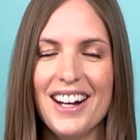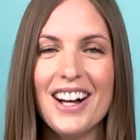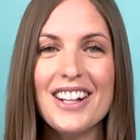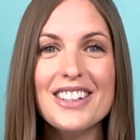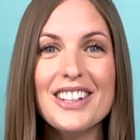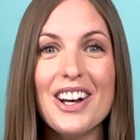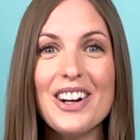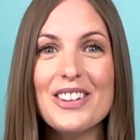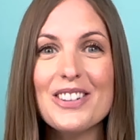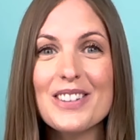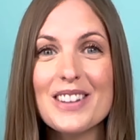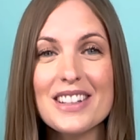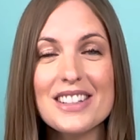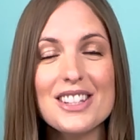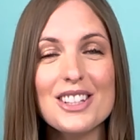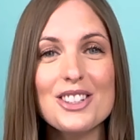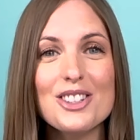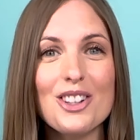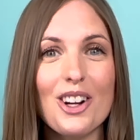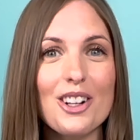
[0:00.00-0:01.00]
Hello, this
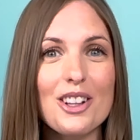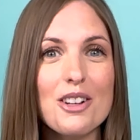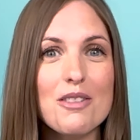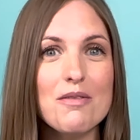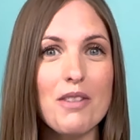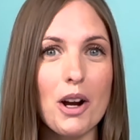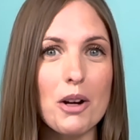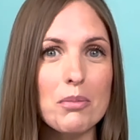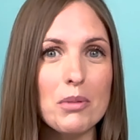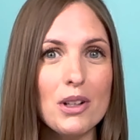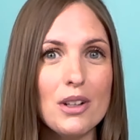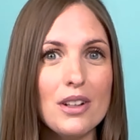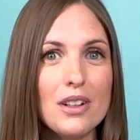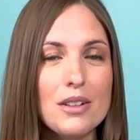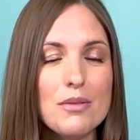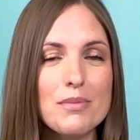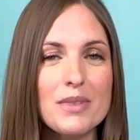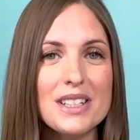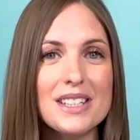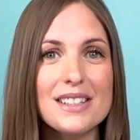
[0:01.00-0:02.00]
is Charlotte
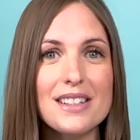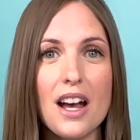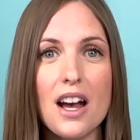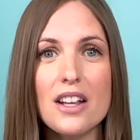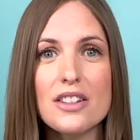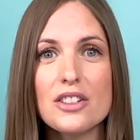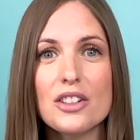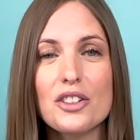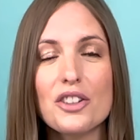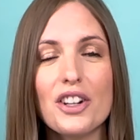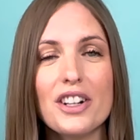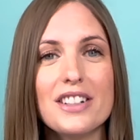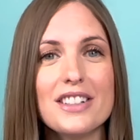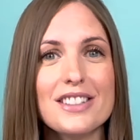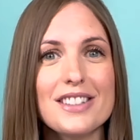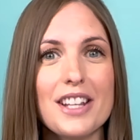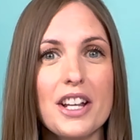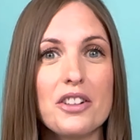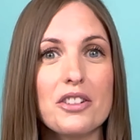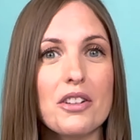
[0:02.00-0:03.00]
Varble, massage and
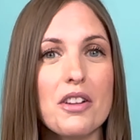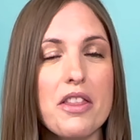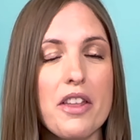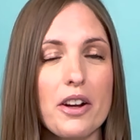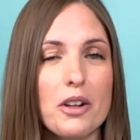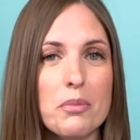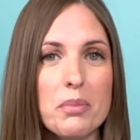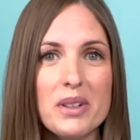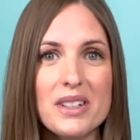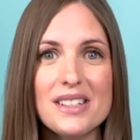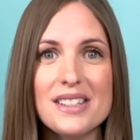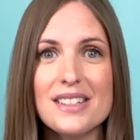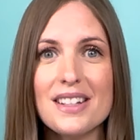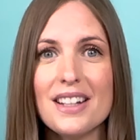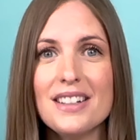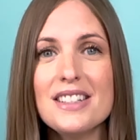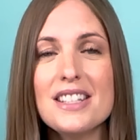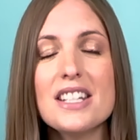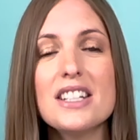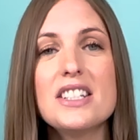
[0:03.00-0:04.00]
craniosacral therapist,
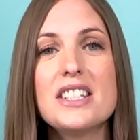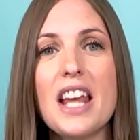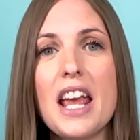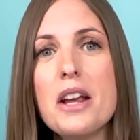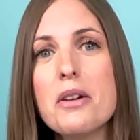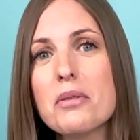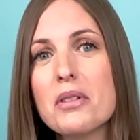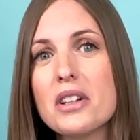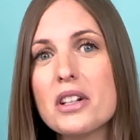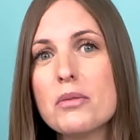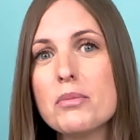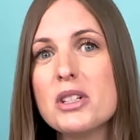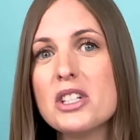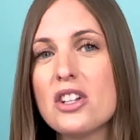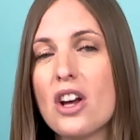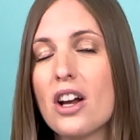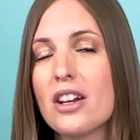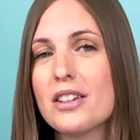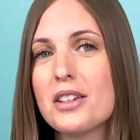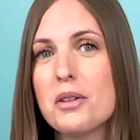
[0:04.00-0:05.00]
and today we're going to be
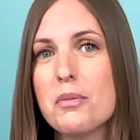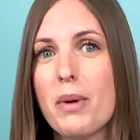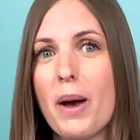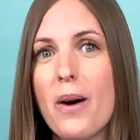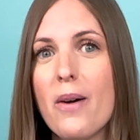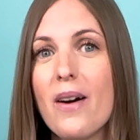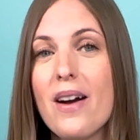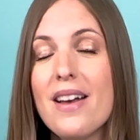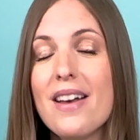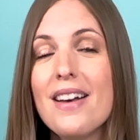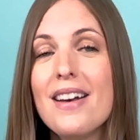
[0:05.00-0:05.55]
talking about